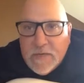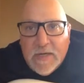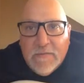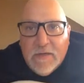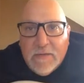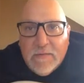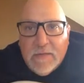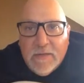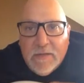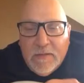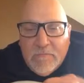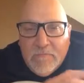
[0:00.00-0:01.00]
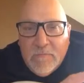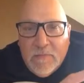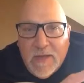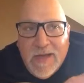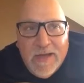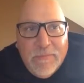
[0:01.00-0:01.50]
Kind of a
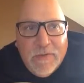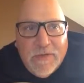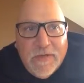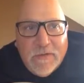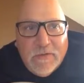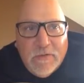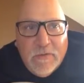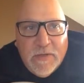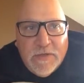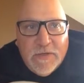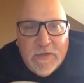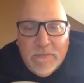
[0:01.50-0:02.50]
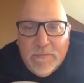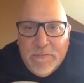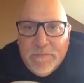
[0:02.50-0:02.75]
hypothetical question.